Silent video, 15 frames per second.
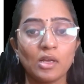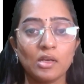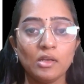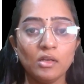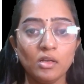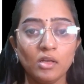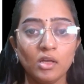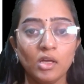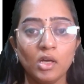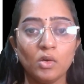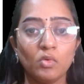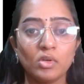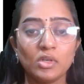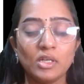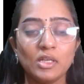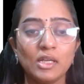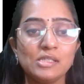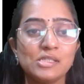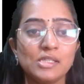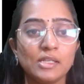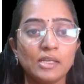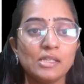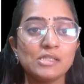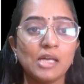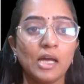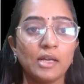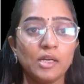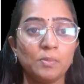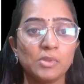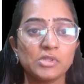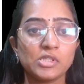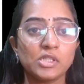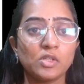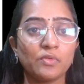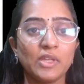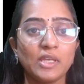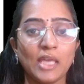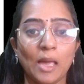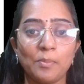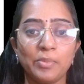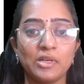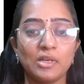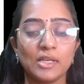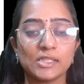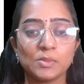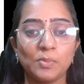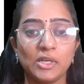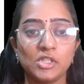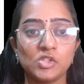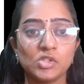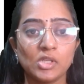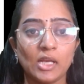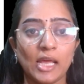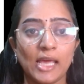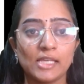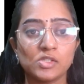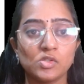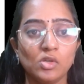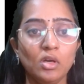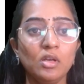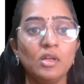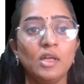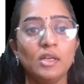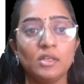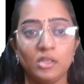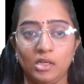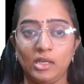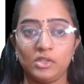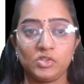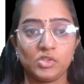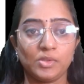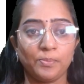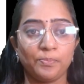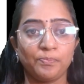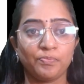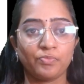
Clear? What it gets? It gets 100% of the capital expenditure as your deduction.